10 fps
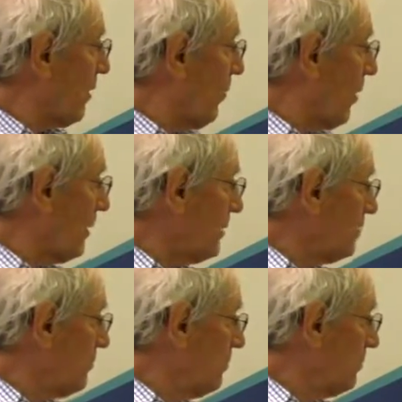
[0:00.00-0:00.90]
parties?
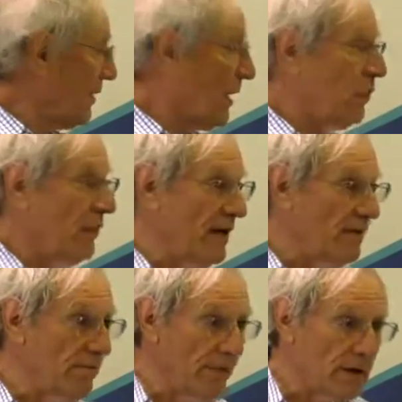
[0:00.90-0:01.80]
Can we
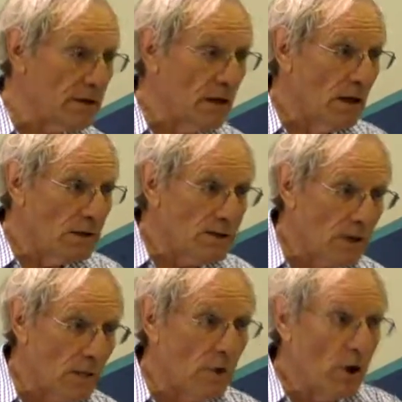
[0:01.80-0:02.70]
invent
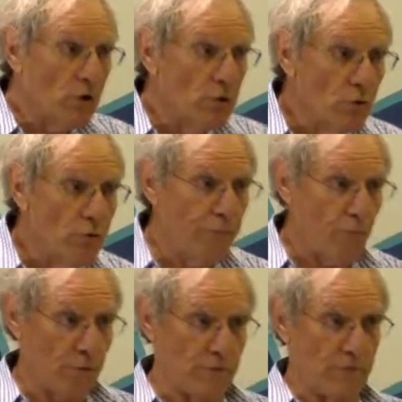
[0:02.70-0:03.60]
some new
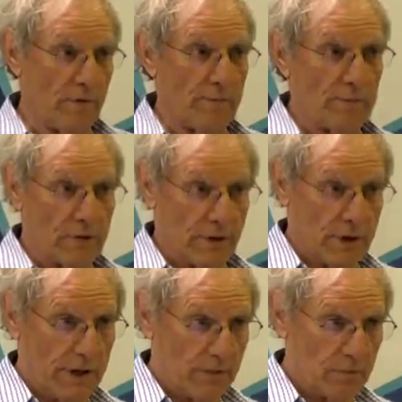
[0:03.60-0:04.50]
forms of
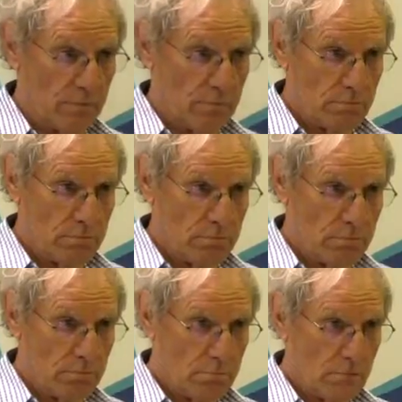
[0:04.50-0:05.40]
representation?
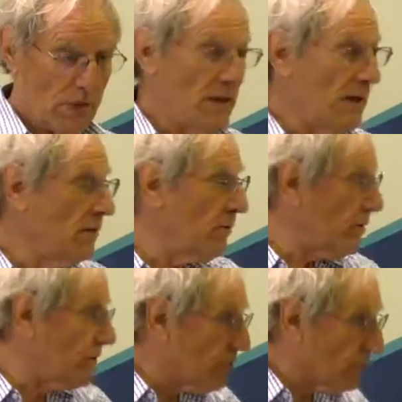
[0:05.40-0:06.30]
And here
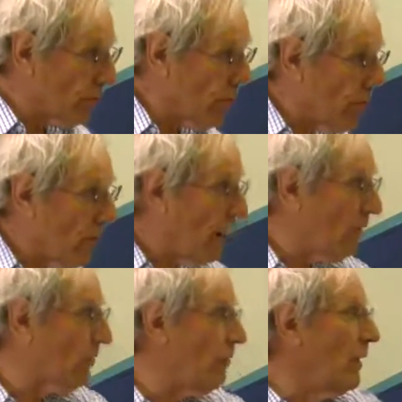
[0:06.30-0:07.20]
there's a certain amount
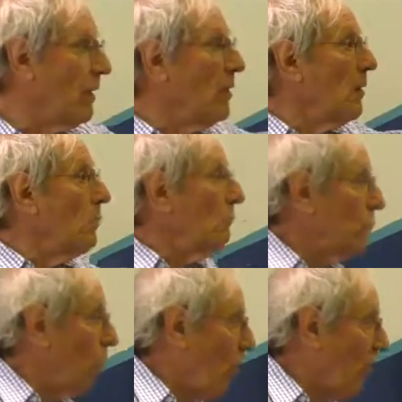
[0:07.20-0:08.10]
of
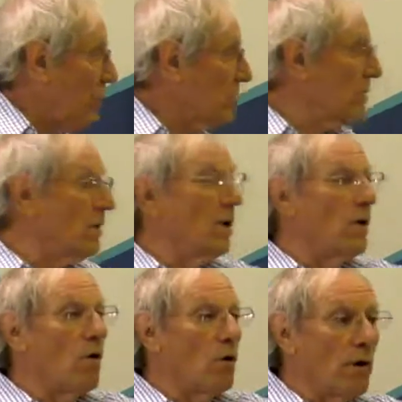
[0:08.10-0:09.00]
noise
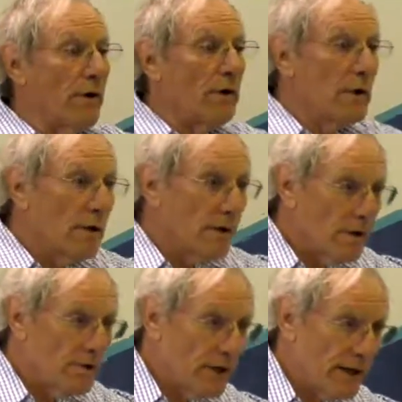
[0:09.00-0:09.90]
on the
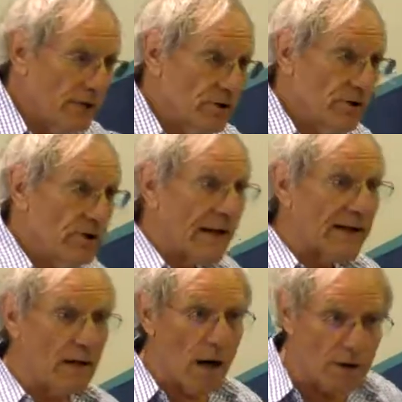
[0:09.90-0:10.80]
changing
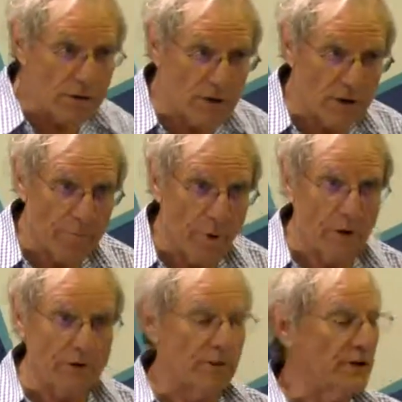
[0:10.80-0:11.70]
technology of
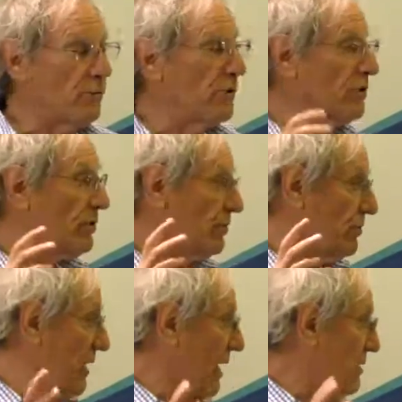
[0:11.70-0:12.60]
politics, which suggests